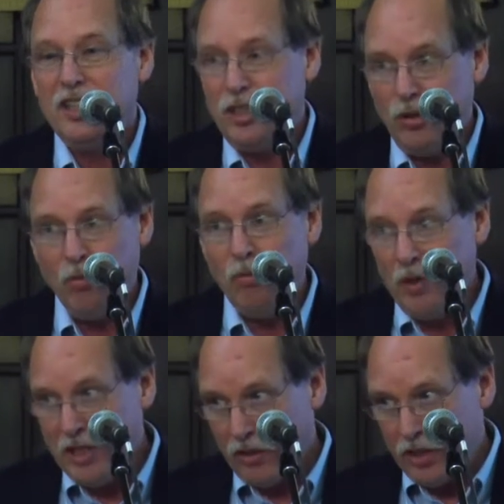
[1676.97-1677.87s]
to
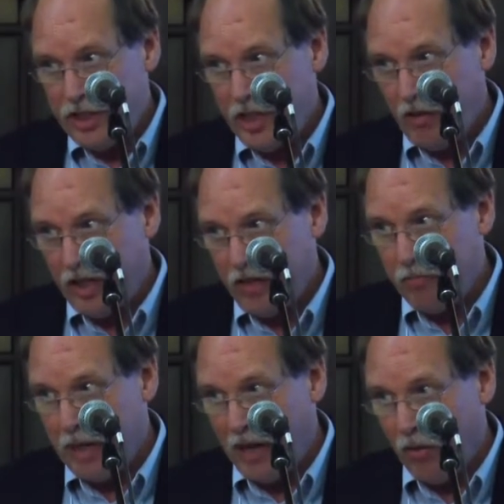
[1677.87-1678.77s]
real sharing
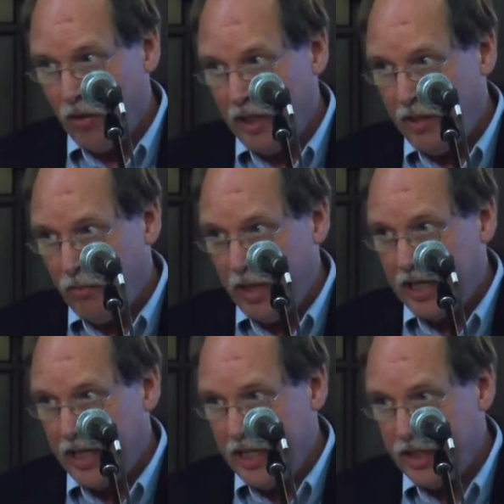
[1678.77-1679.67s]
of power and
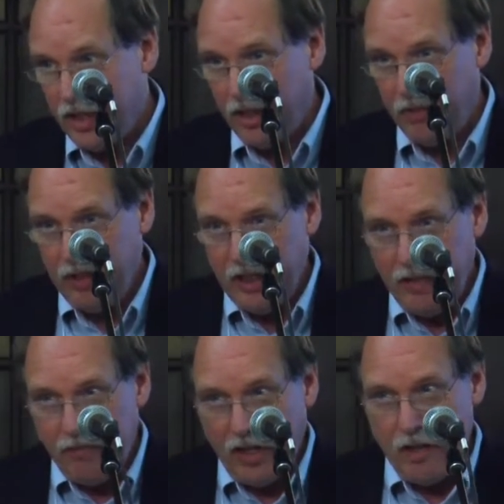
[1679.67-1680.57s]
recognition of
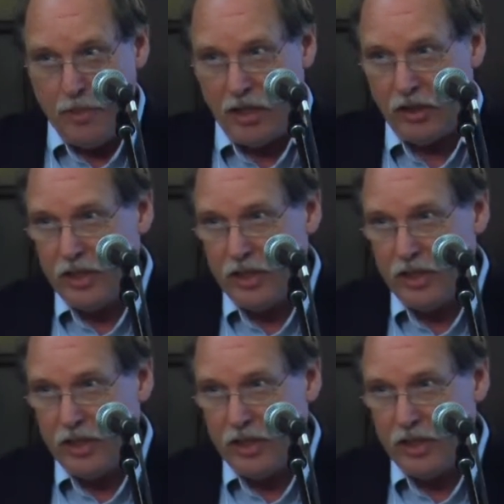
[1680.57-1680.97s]
fundamental